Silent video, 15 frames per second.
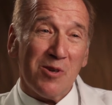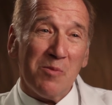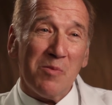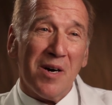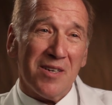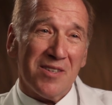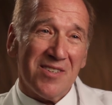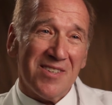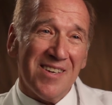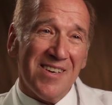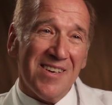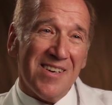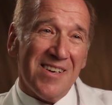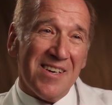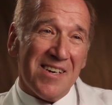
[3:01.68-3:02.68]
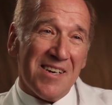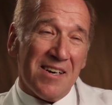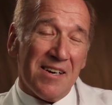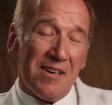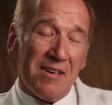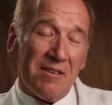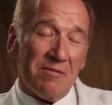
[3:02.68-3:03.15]
so much.
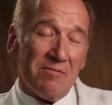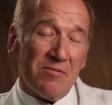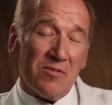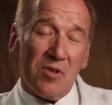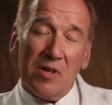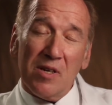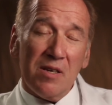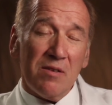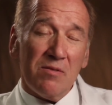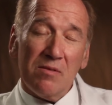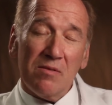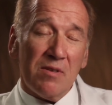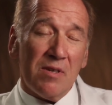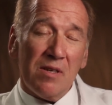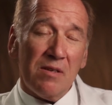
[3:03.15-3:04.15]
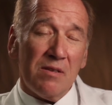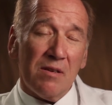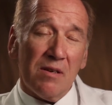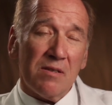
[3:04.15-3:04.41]
So he